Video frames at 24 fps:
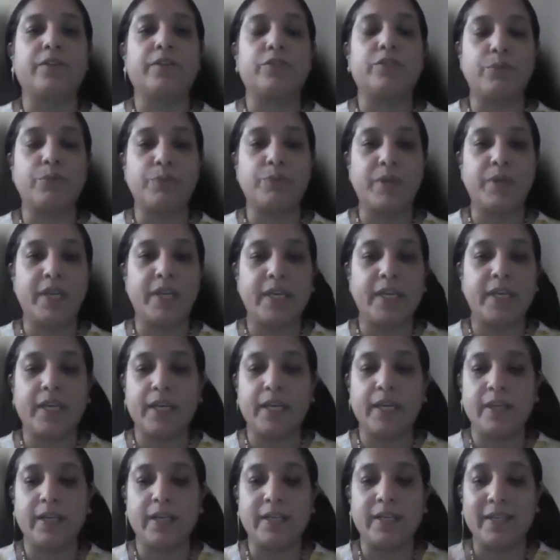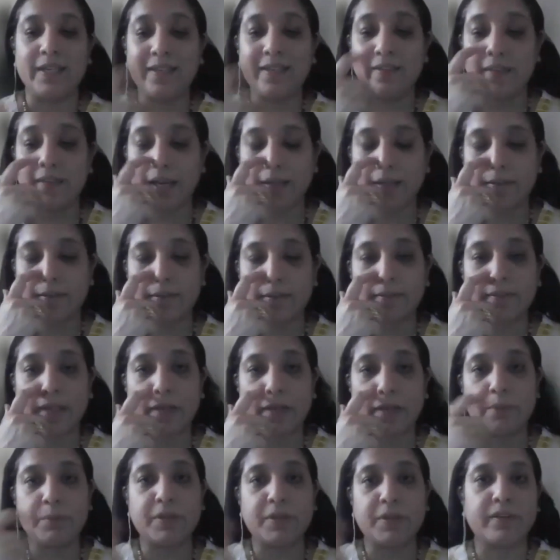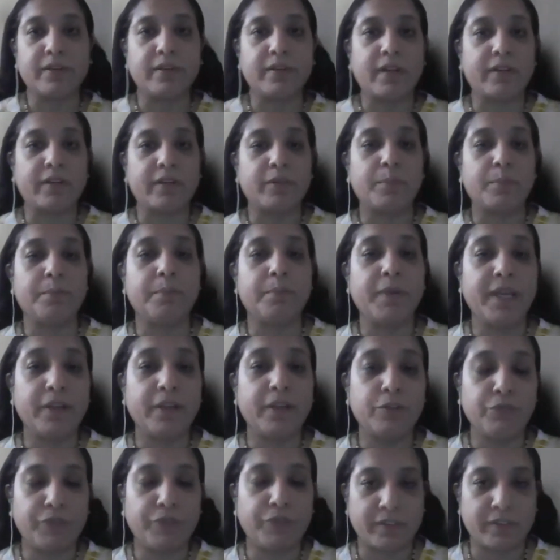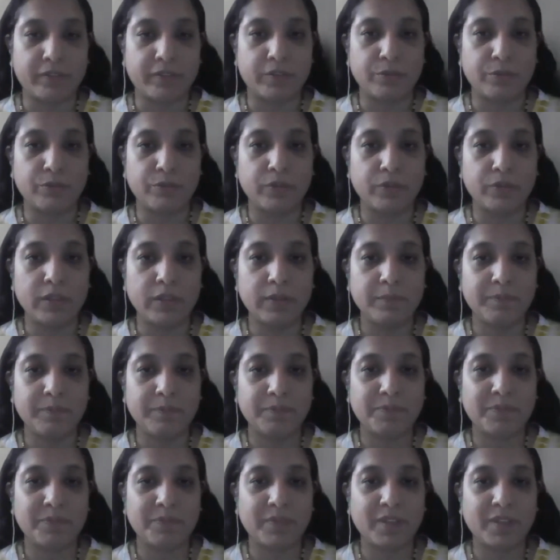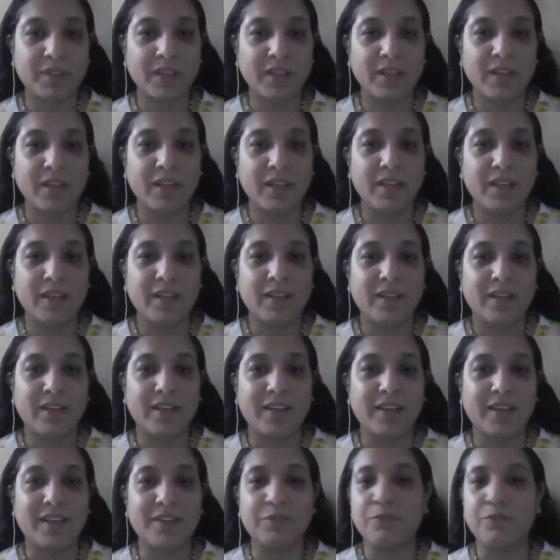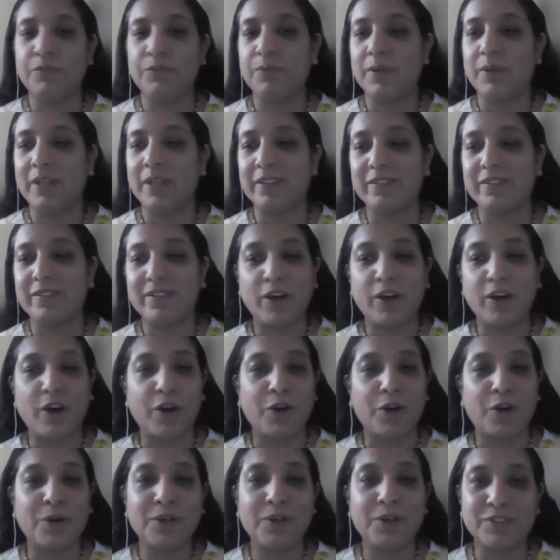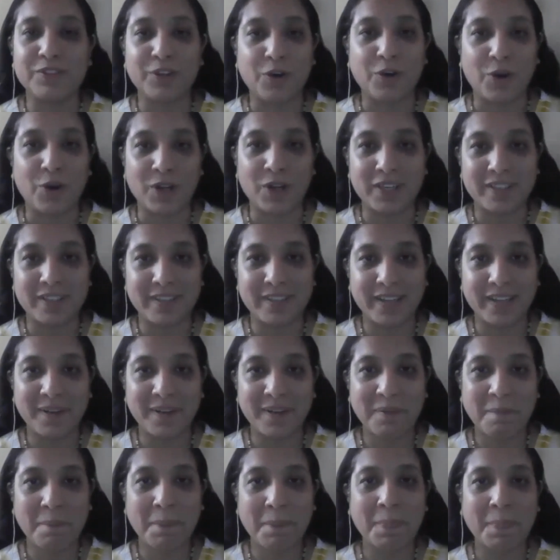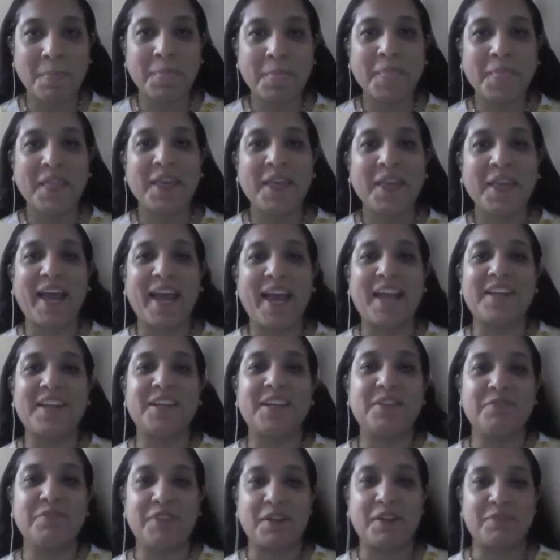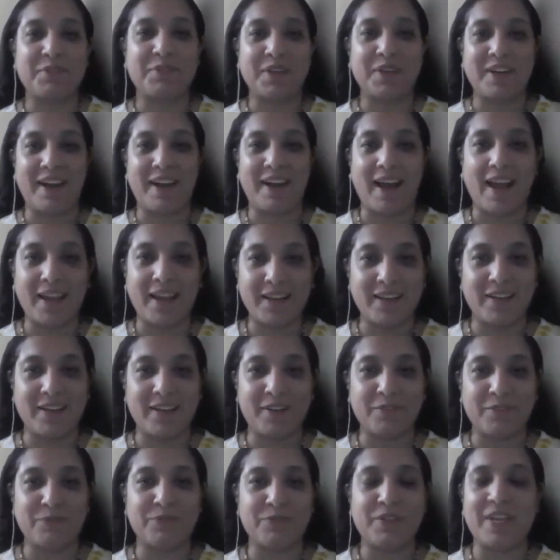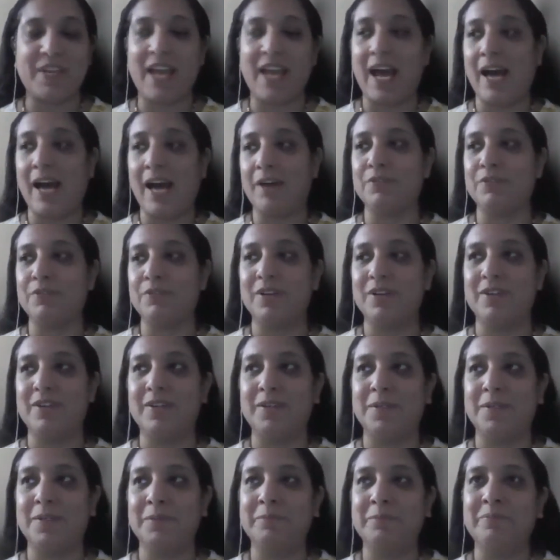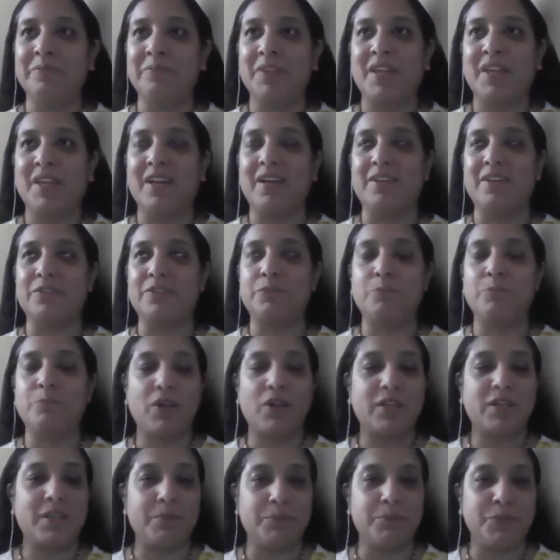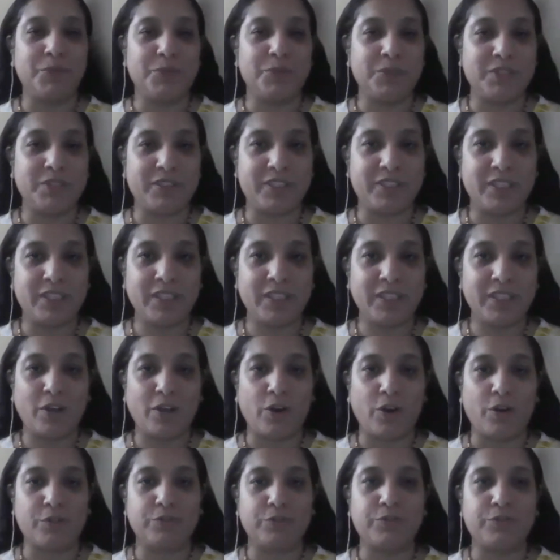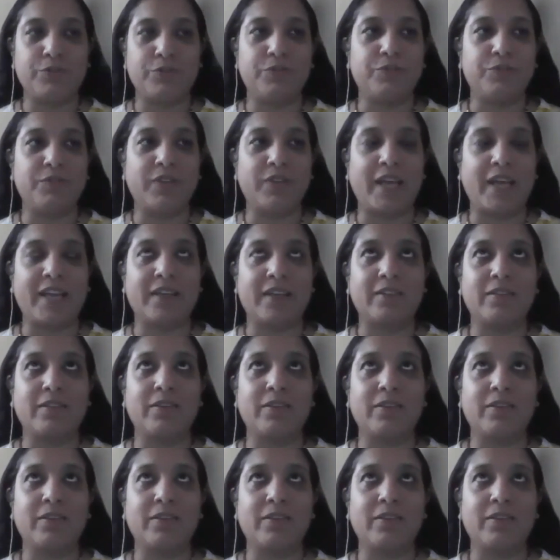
So we in India, it is celebrated as a big festival. It's a holiday. And in fact, where I live, we have a small community of like